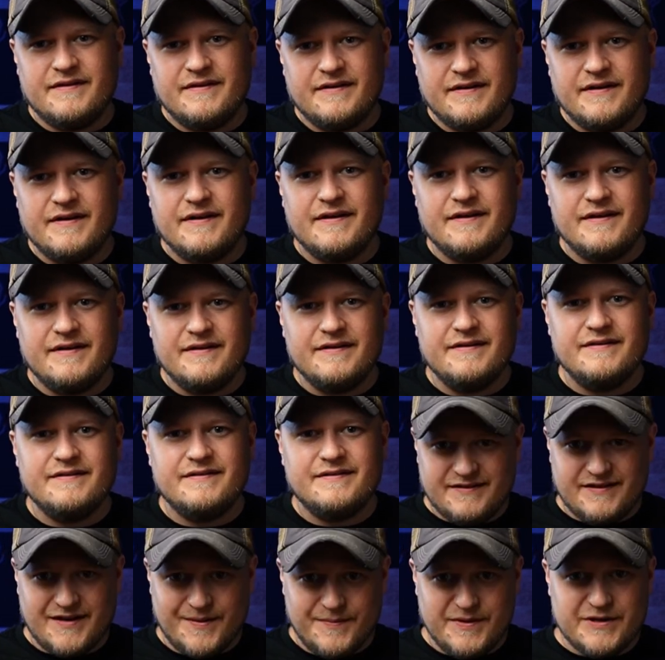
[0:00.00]

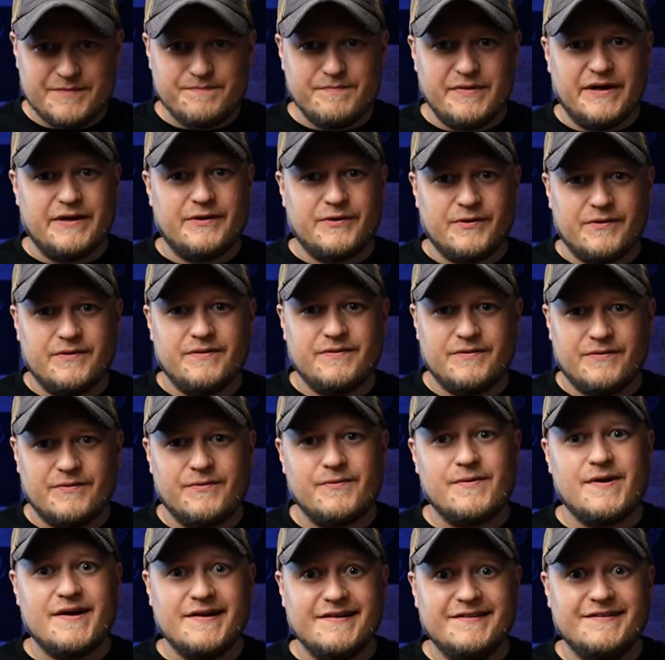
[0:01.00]
A bit better,
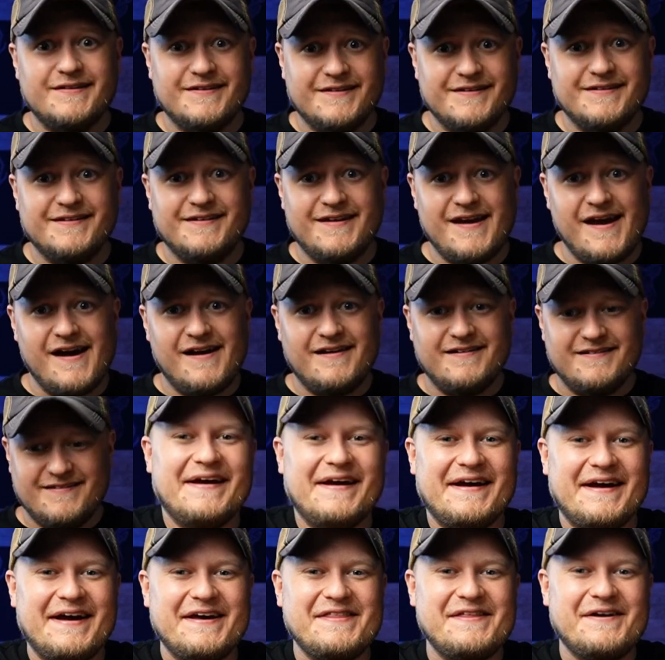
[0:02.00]
right? Yeah.
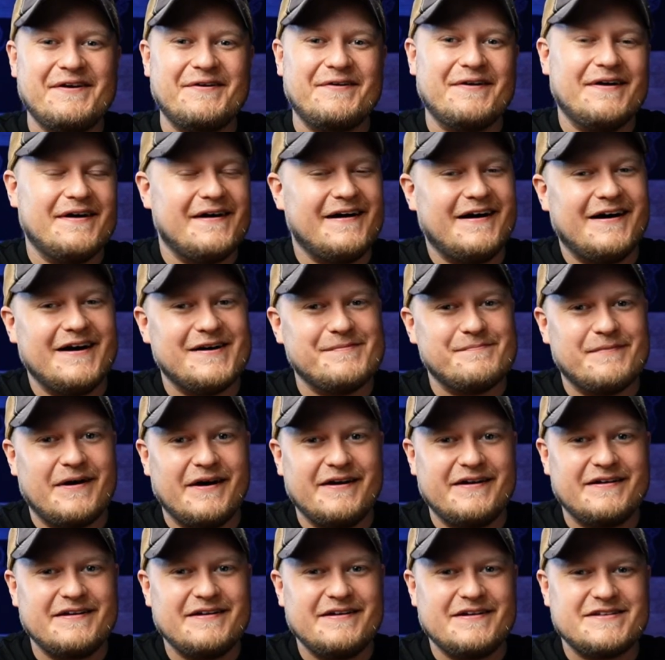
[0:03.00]
Hey there, I'm
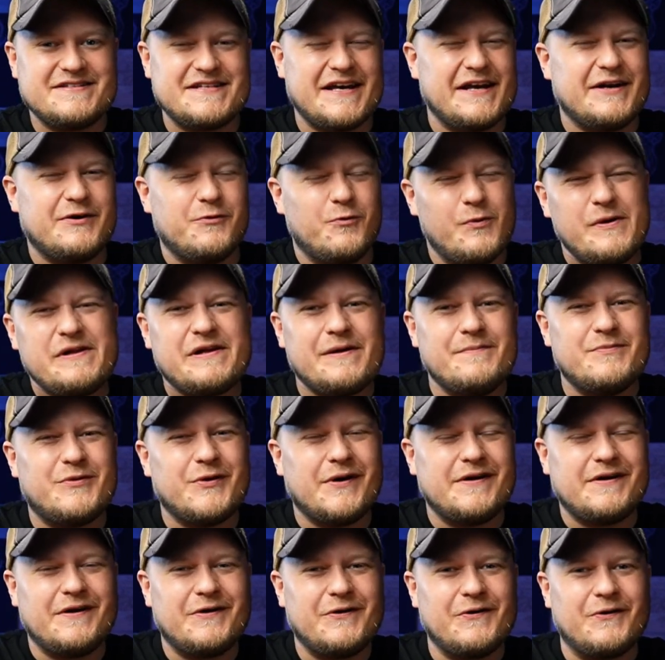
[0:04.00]
Andreas and welcome to
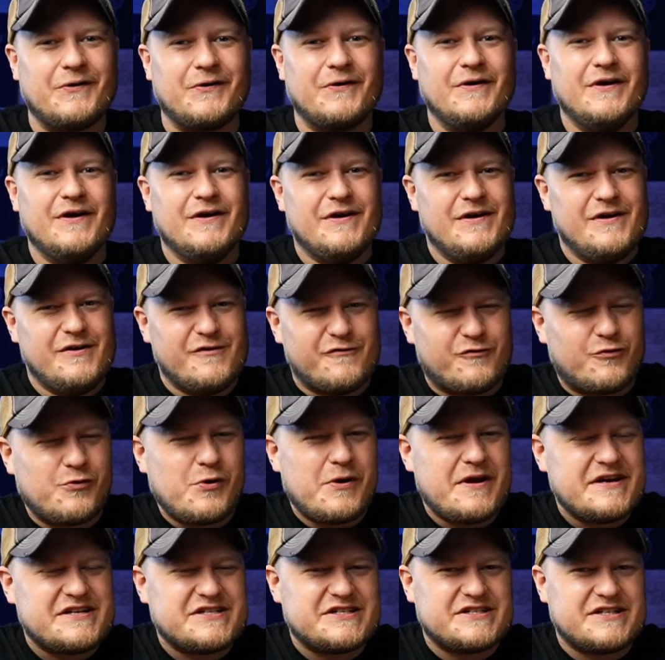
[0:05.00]
another
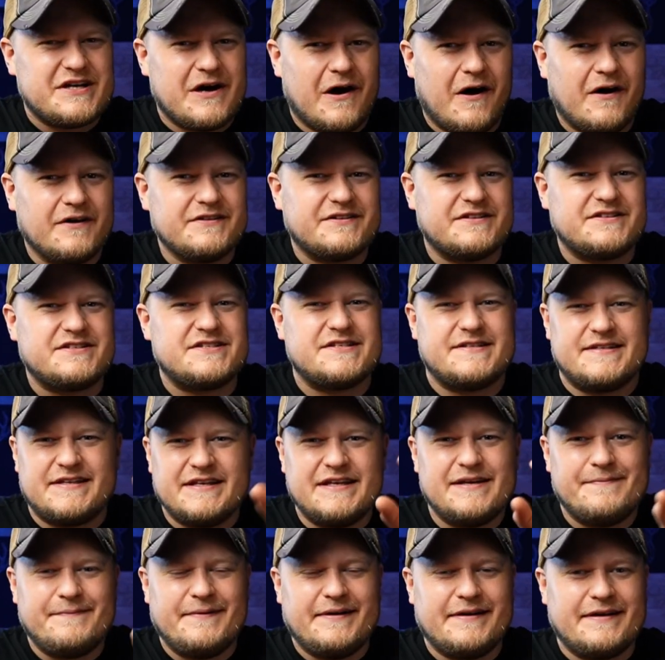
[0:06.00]
fresh, hot,
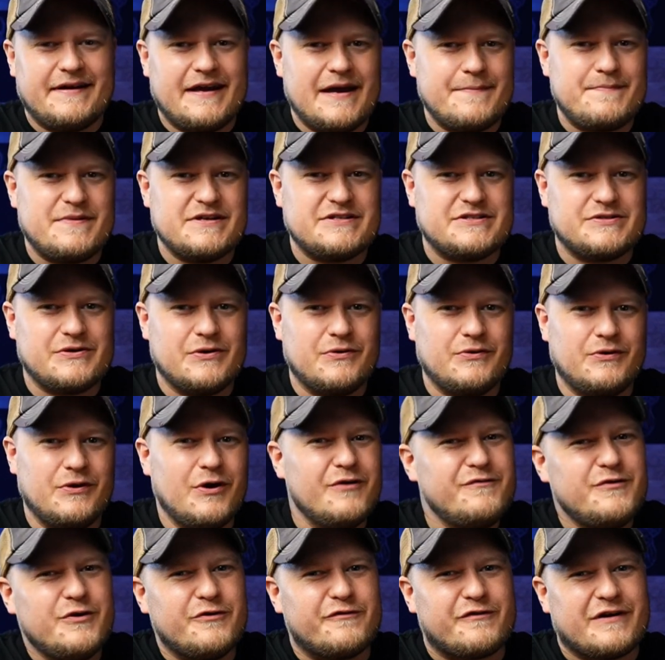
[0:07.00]
steaming episode
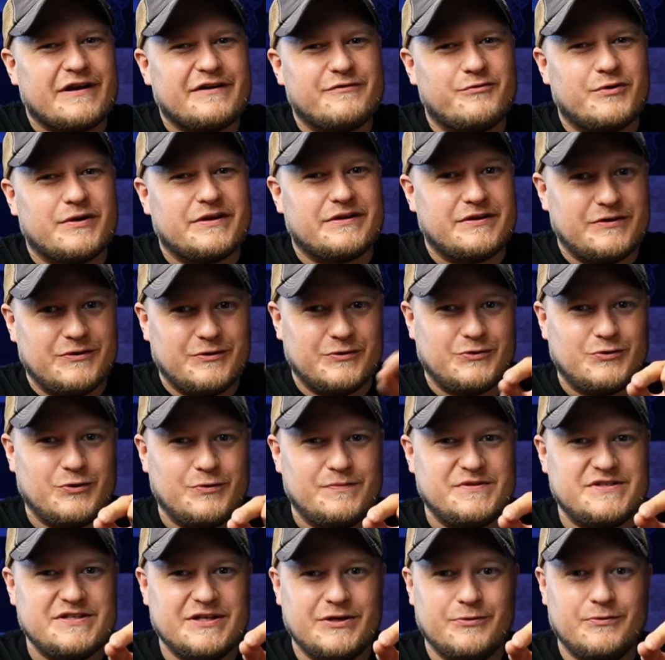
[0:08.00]
of your favorite
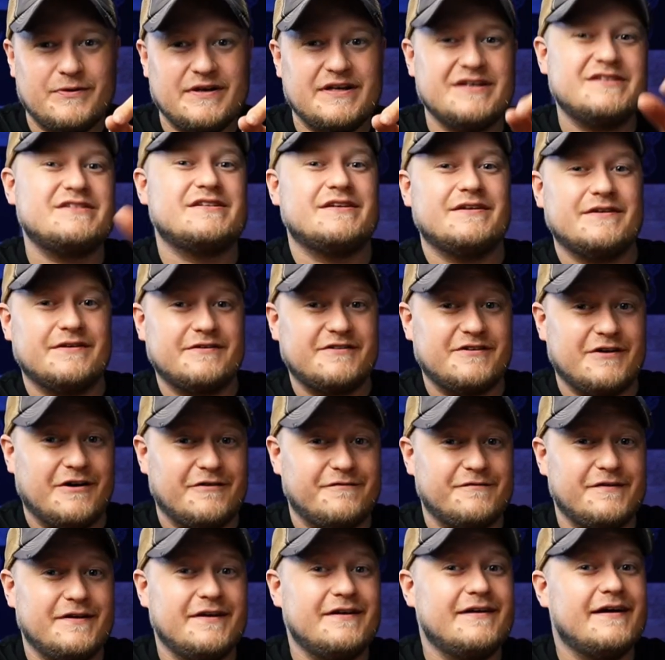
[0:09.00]
YouTube series,
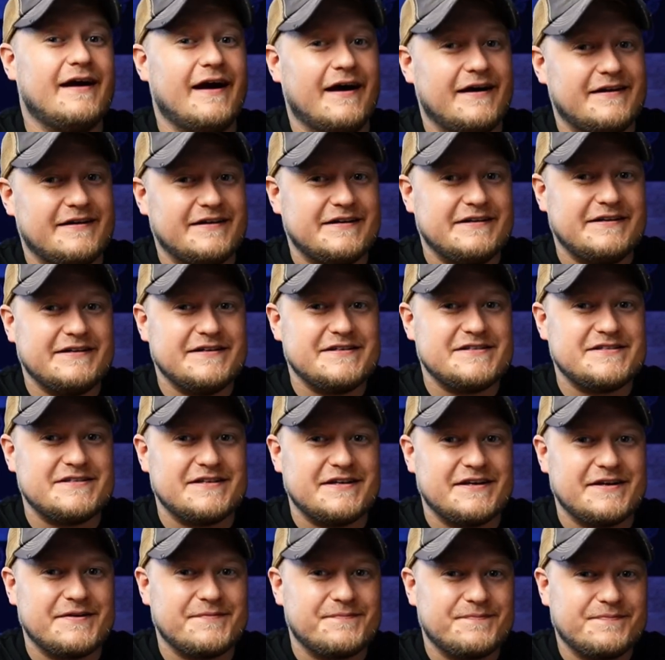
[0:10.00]
Coffee and EDC.